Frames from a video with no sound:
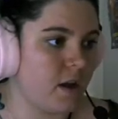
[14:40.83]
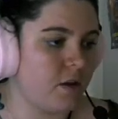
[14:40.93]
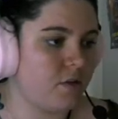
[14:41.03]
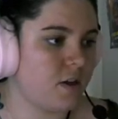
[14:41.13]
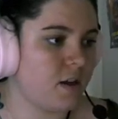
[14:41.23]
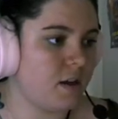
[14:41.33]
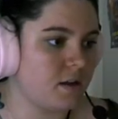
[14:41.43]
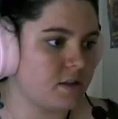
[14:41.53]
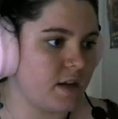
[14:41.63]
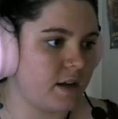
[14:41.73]
I don't think he can
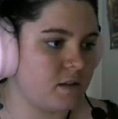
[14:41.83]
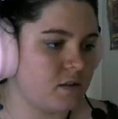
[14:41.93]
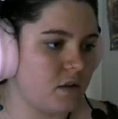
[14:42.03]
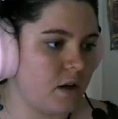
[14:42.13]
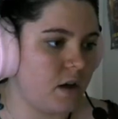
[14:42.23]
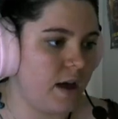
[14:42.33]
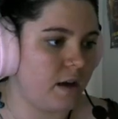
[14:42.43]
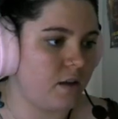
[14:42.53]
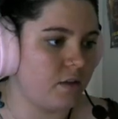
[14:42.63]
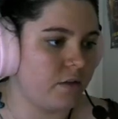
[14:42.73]
attack us uh,
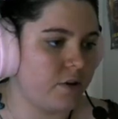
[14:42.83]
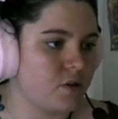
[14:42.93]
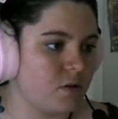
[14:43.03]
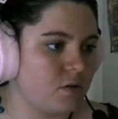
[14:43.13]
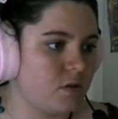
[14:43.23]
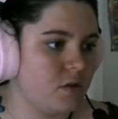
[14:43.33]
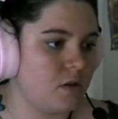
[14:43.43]
out of the threshold.